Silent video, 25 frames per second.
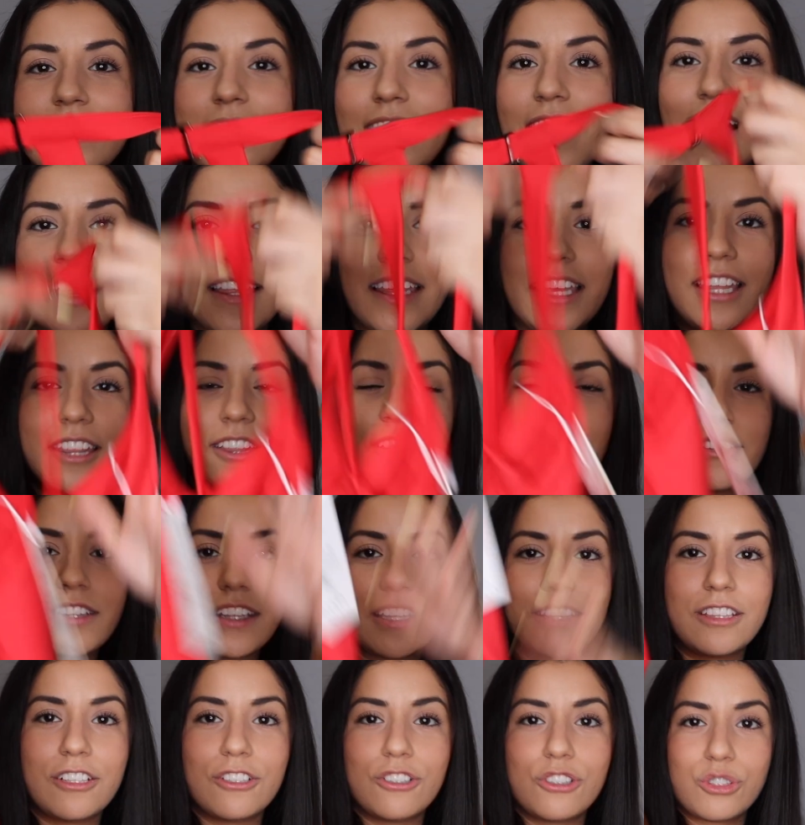tell either
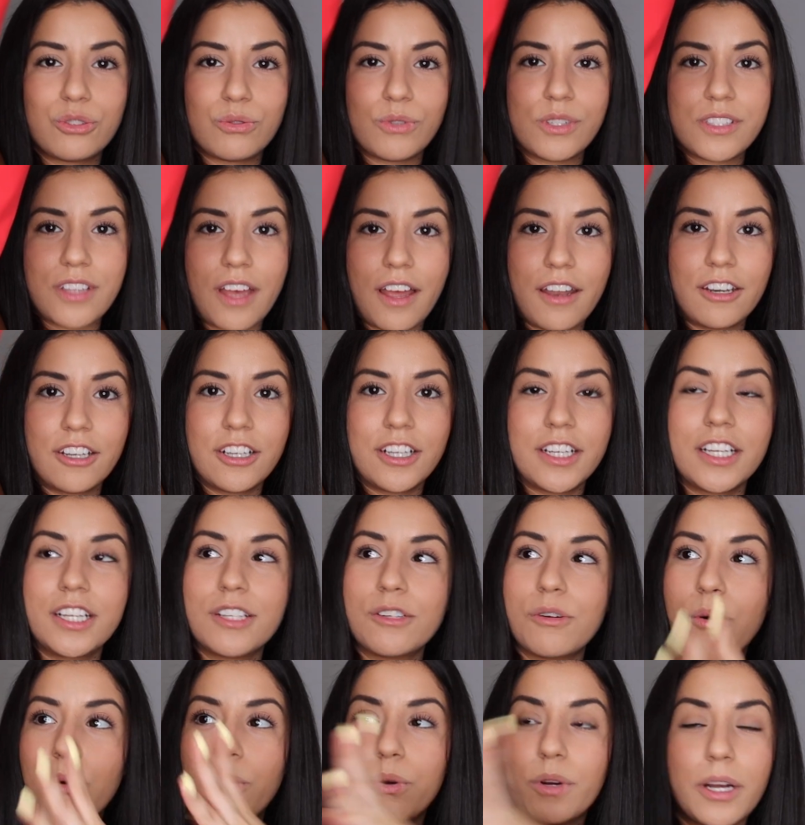that there's shorts under
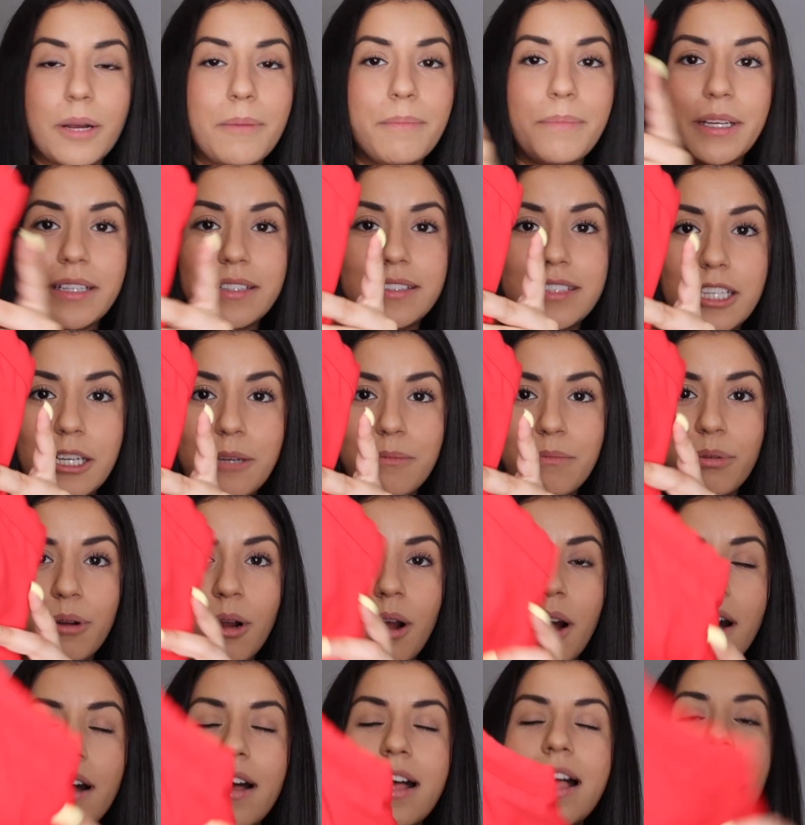here or a built-in
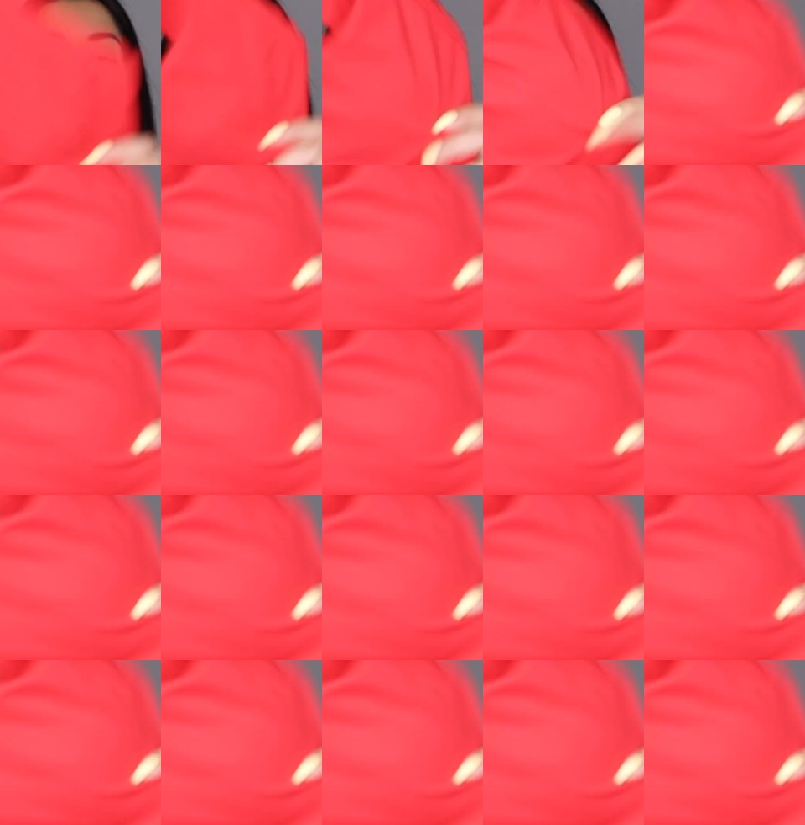bra.